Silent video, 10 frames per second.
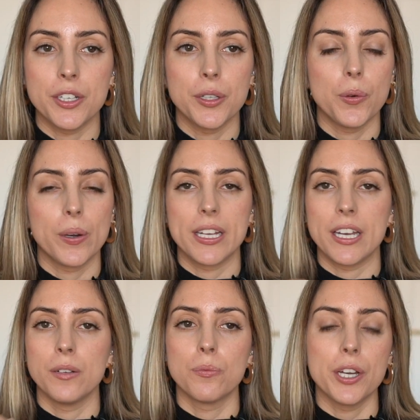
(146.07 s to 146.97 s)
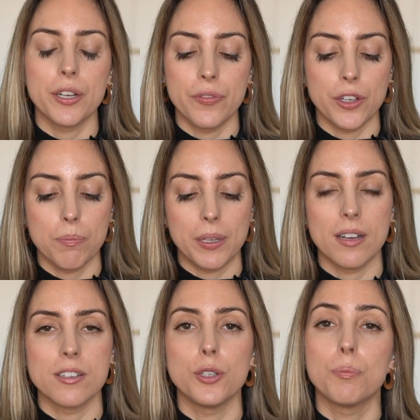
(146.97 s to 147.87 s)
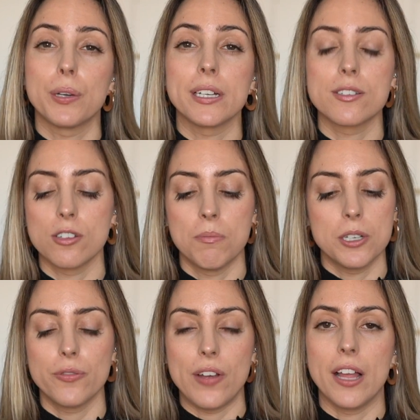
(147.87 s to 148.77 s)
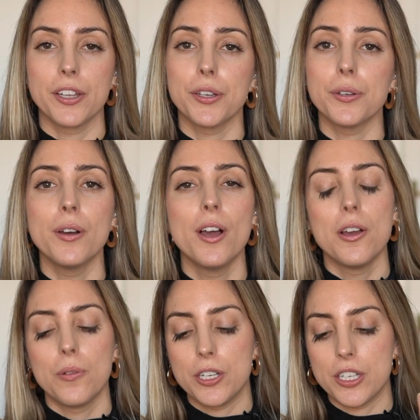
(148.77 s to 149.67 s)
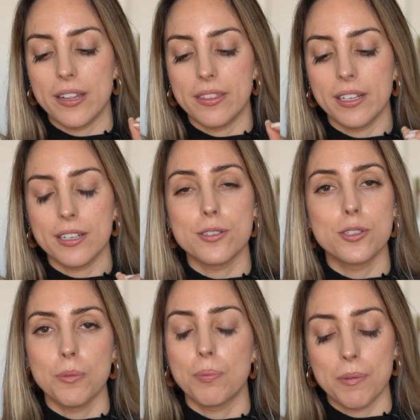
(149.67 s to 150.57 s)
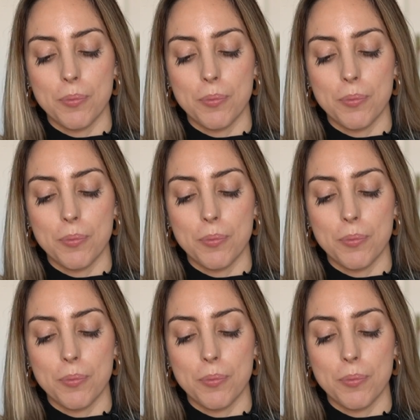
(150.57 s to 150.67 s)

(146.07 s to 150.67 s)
you or getting rid of you because you bring so much value, which I think is super